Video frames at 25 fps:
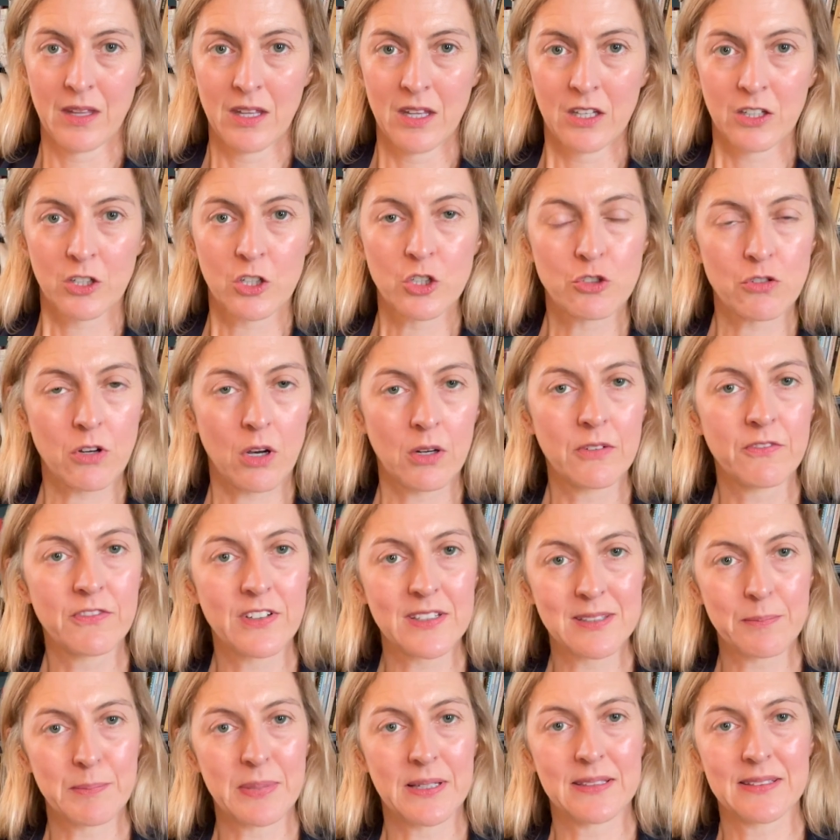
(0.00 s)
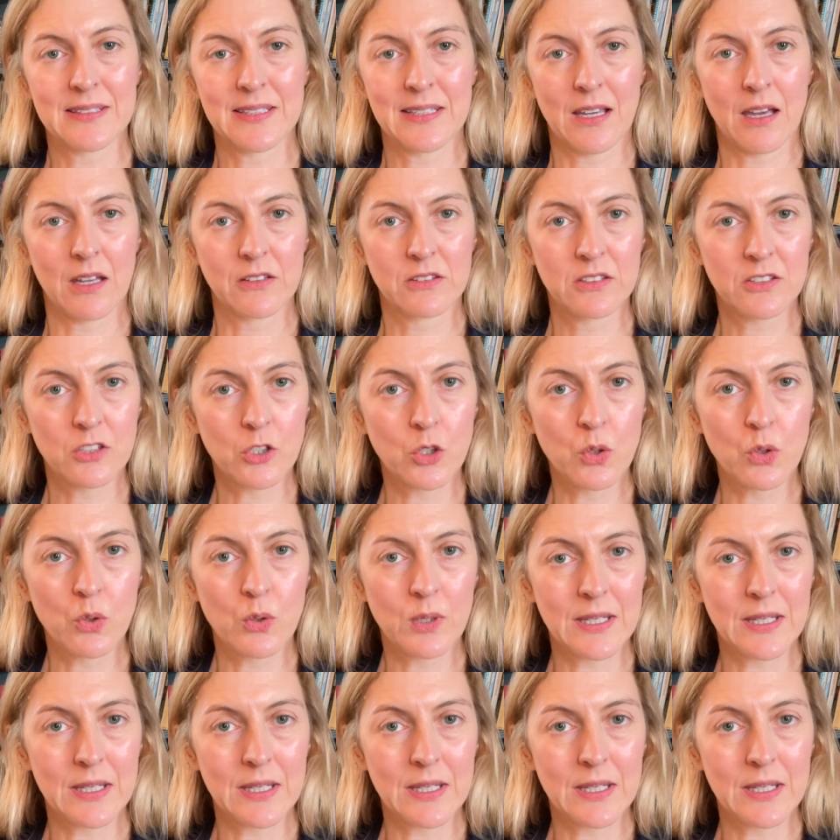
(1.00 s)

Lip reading: Control and visibility are 2